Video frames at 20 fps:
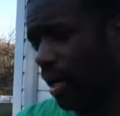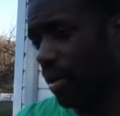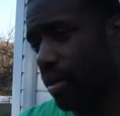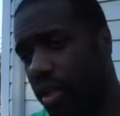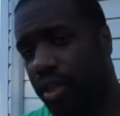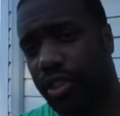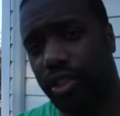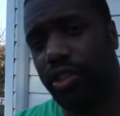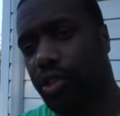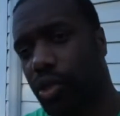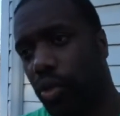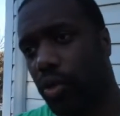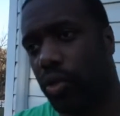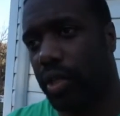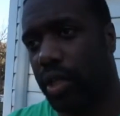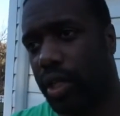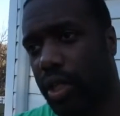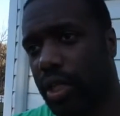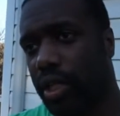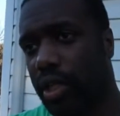Another
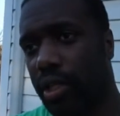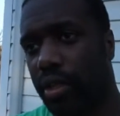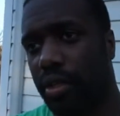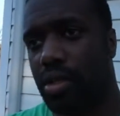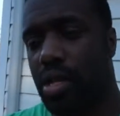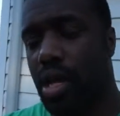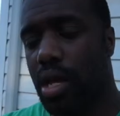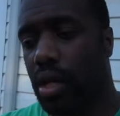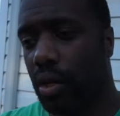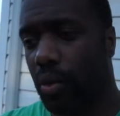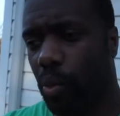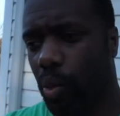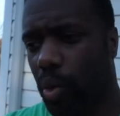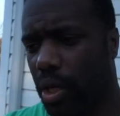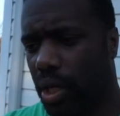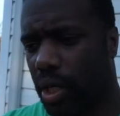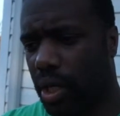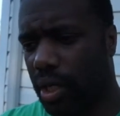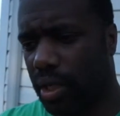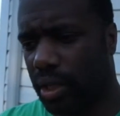story
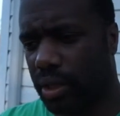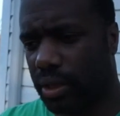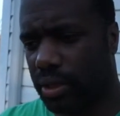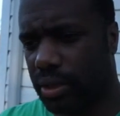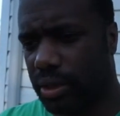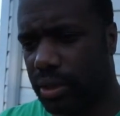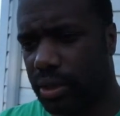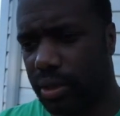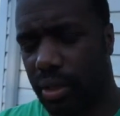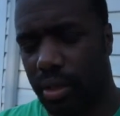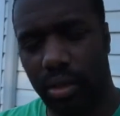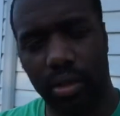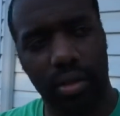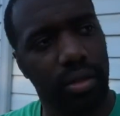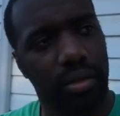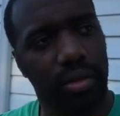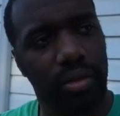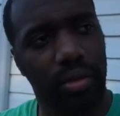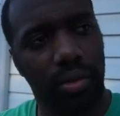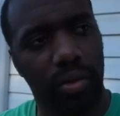was,
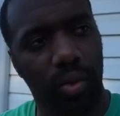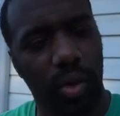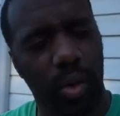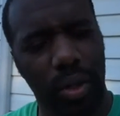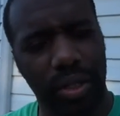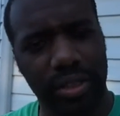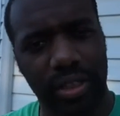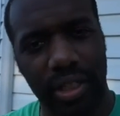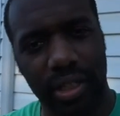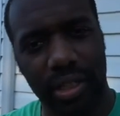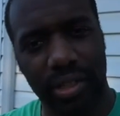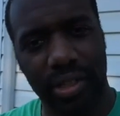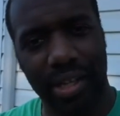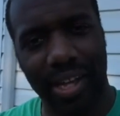what was it?